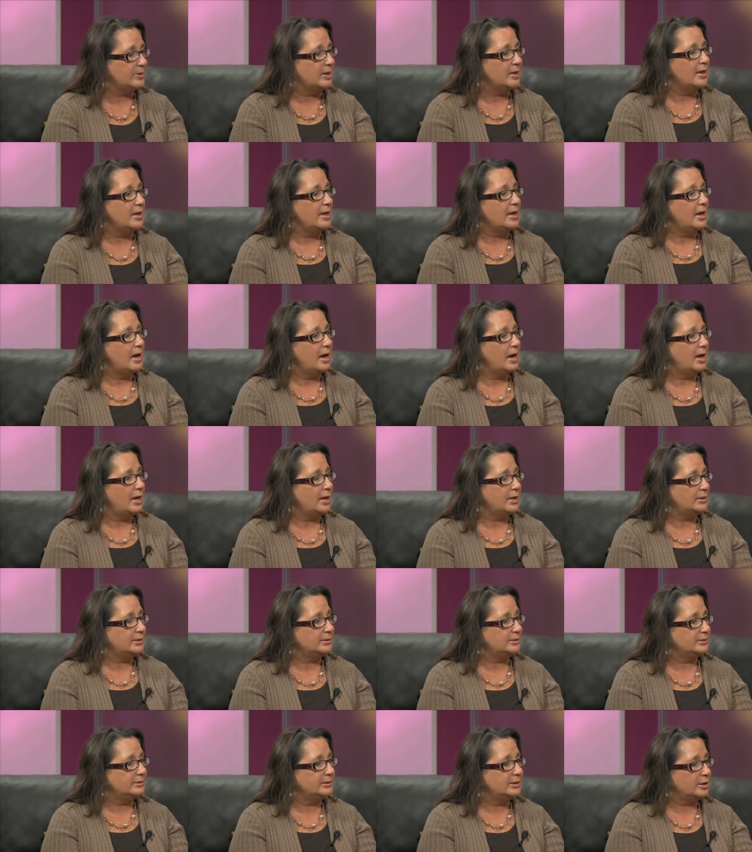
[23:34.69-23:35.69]
Mm-hmm. Uh,
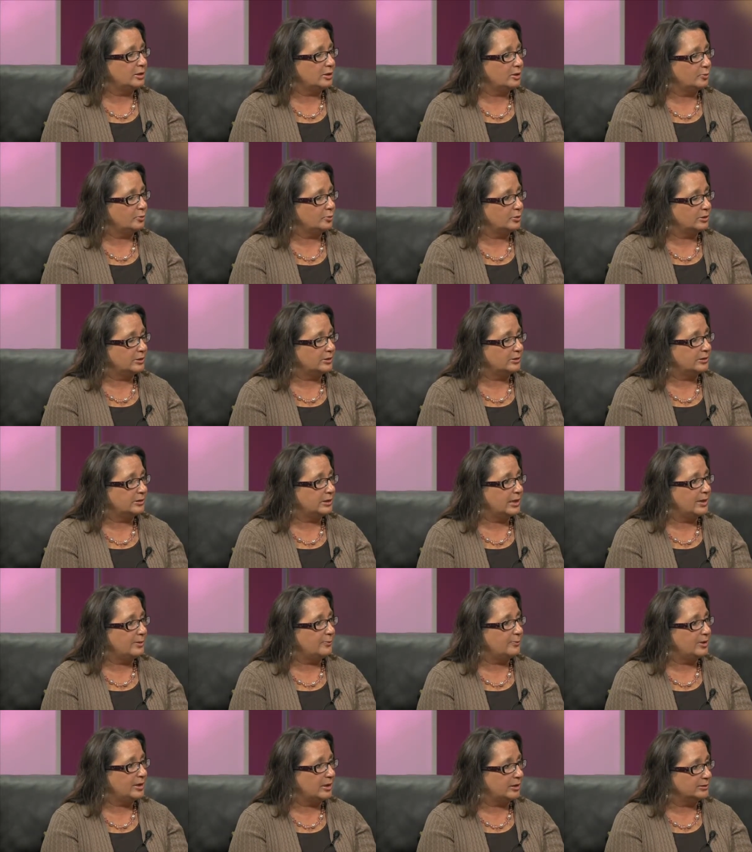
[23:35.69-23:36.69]
there were,
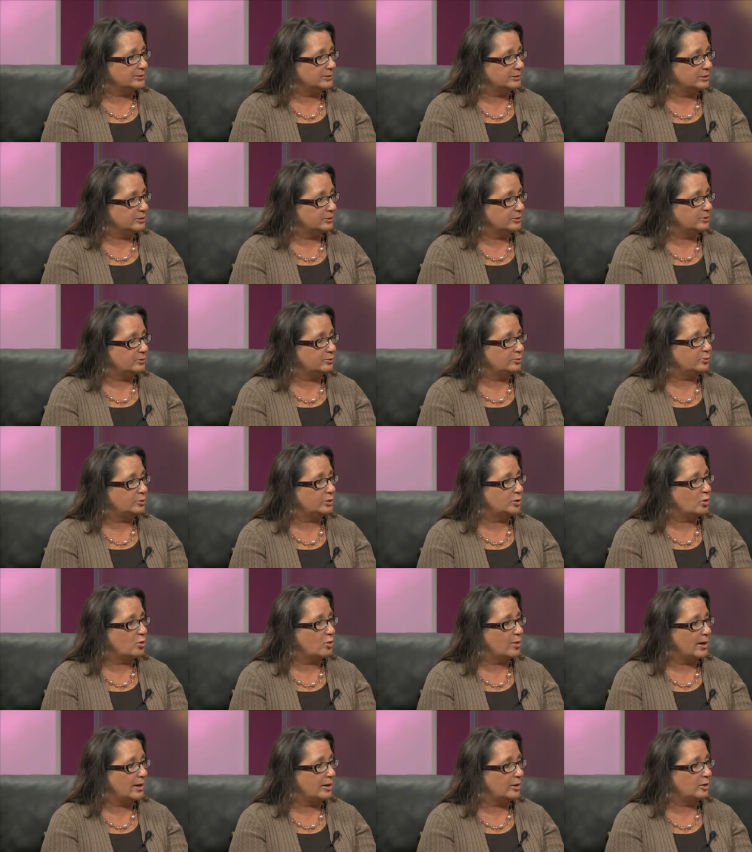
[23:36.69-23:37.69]
and we also
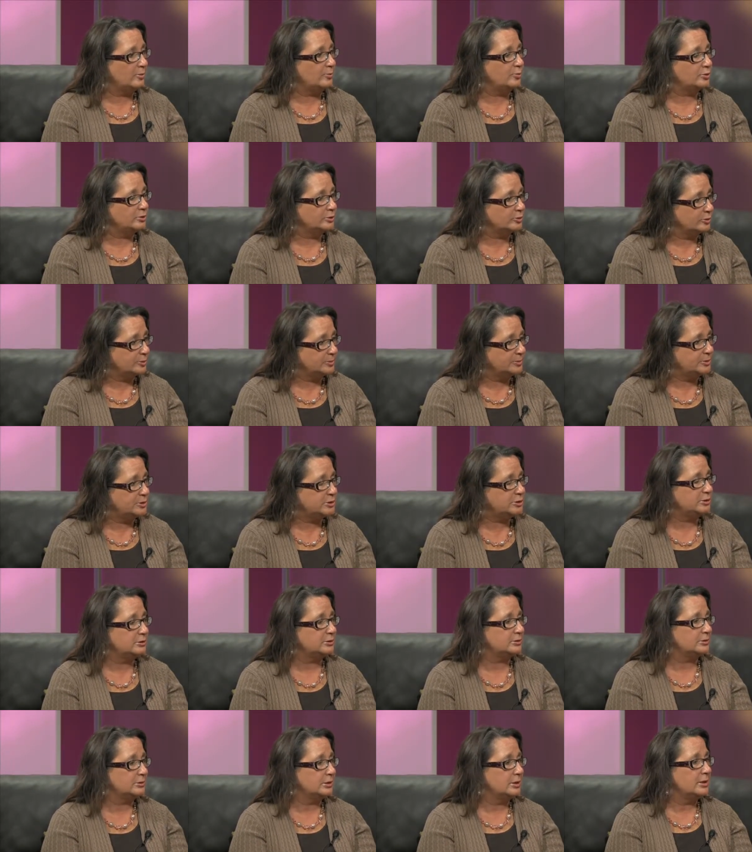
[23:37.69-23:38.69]
require
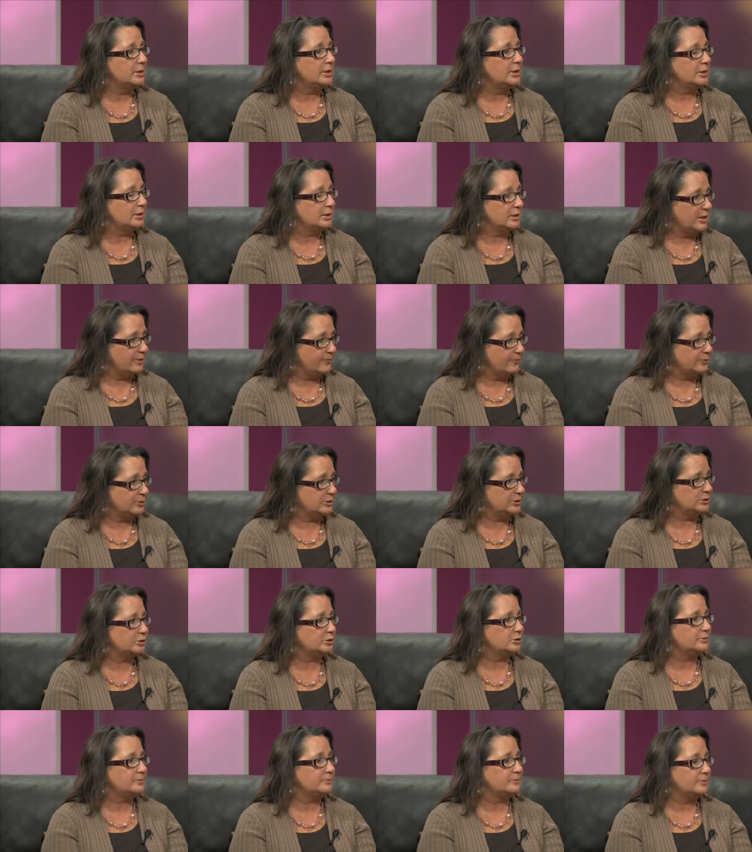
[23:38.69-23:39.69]
prescription. Coverage. Oh,
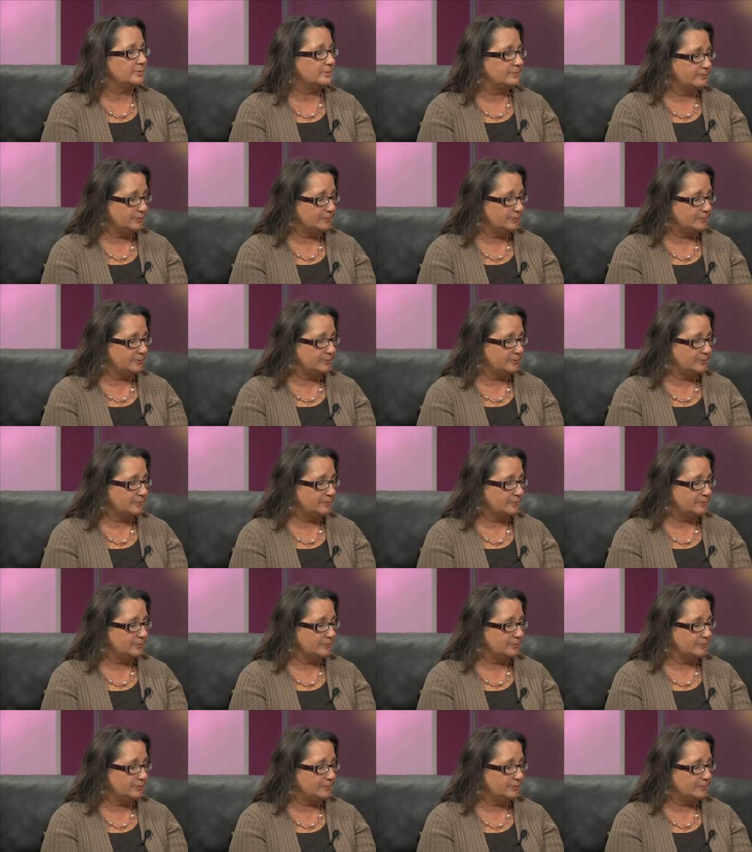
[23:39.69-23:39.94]
that's right. The